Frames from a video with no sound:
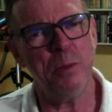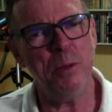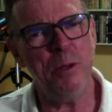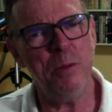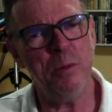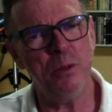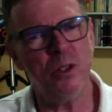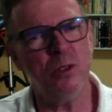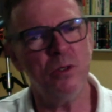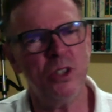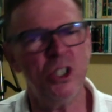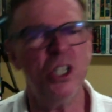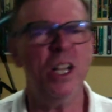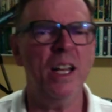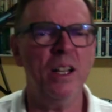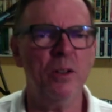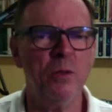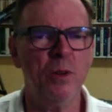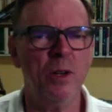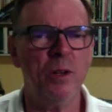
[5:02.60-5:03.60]
people don't
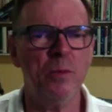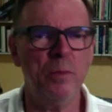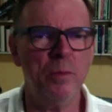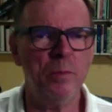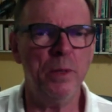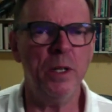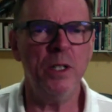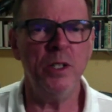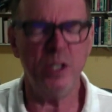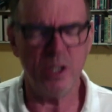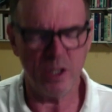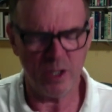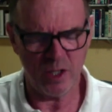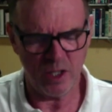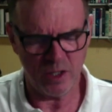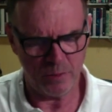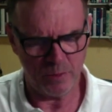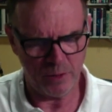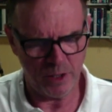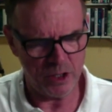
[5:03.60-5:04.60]
chat around benches
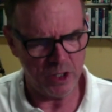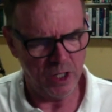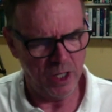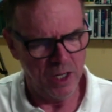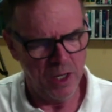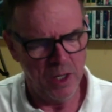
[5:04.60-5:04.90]
as much.